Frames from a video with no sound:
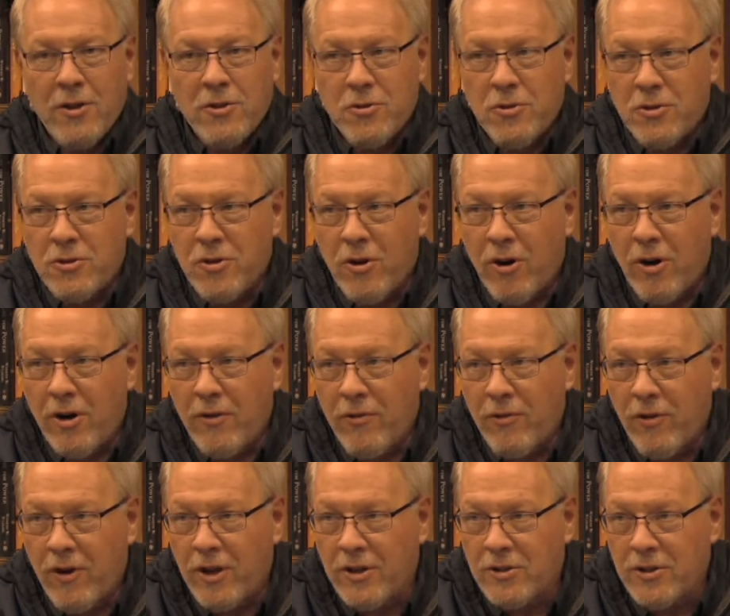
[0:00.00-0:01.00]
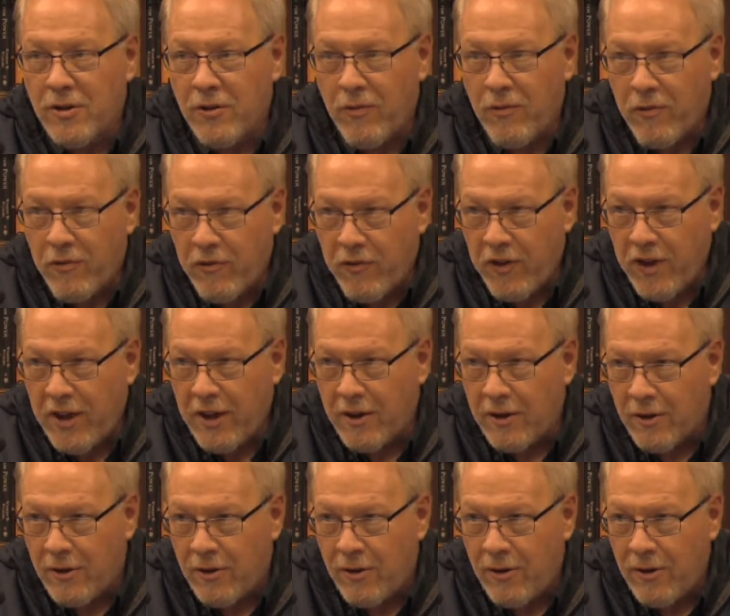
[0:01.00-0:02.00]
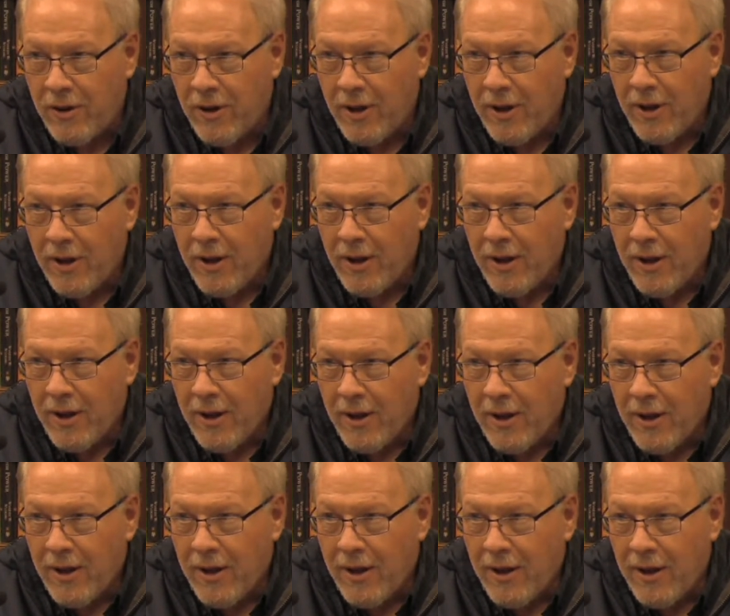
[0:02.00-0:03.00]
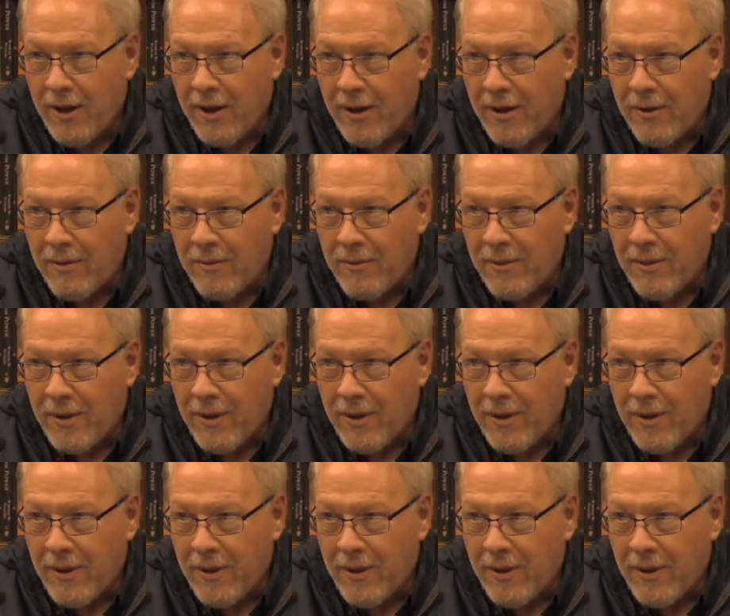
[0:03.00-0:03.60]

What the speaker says: so it's hard for us to feel, to